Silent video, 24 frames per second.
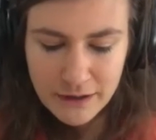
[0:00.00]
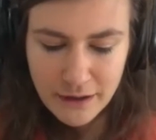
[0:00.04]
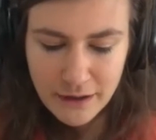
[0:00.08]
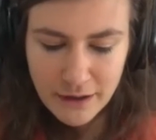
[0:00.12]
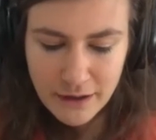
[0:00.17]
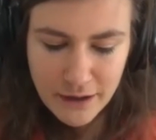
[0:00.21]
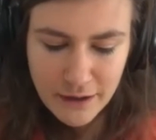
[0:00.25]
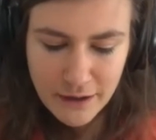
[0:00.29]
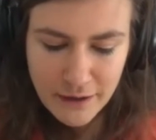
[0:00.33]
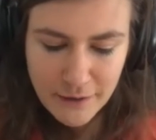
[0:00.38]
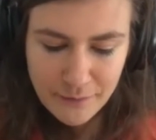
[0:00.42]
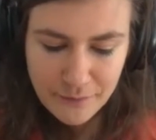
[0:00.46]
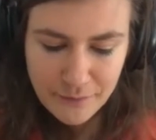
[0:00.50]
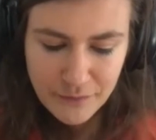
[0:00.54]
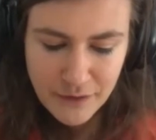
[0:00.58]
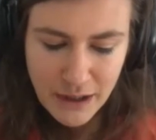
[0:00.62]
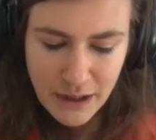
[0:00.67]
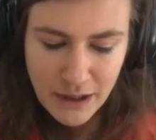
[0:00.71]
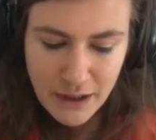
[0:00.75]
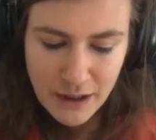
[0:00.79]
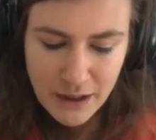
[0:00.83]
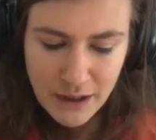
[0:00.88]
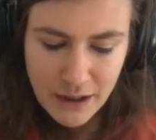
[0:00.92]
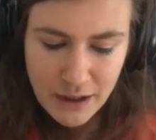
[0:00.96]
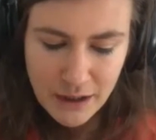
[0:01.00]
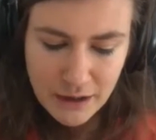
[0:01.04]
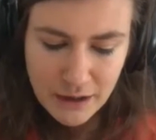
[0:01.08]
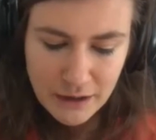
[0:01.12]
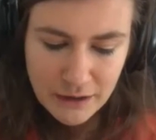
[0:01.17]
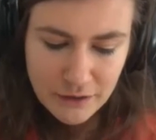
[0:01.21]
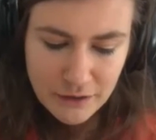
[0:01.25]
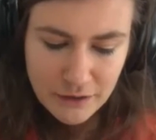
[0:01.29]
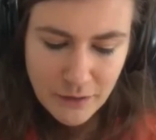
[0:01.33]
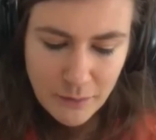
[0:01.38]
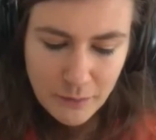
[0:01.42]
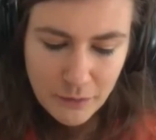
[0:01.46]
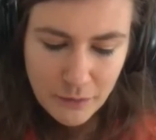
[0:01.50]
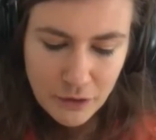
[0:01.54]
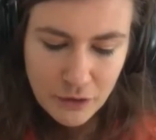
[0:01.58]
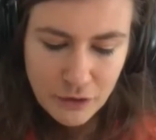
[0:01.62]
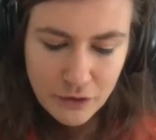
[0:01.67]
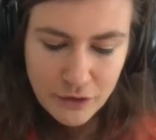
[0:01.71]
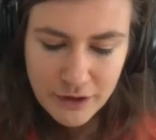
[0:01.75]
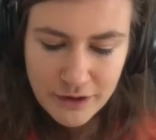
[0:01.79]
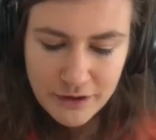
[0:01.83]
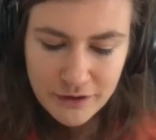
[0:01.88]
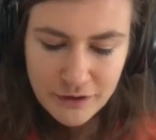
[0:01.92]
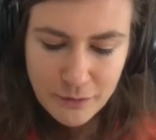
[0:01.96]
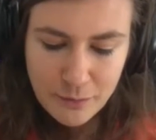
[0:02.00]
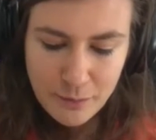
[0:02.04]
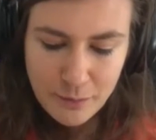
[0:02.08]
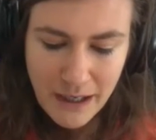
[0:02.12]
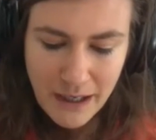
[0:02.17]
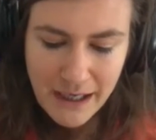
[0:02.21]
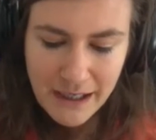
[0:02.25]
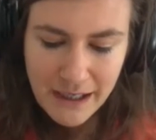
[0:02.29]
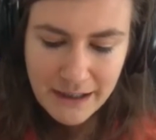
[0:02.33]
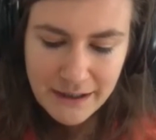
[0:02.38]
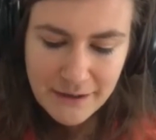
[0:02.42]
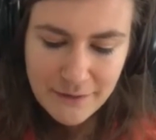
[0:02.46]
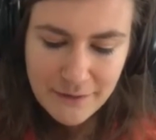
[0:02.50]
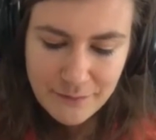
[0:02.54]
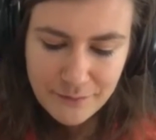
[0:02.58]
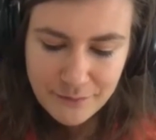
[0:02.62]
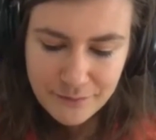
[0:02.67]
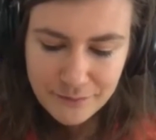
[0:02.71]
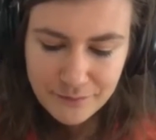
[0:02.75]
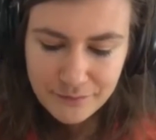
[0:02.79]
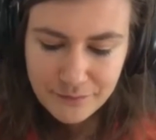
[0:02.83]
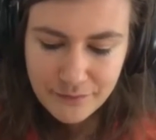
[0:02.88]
the current main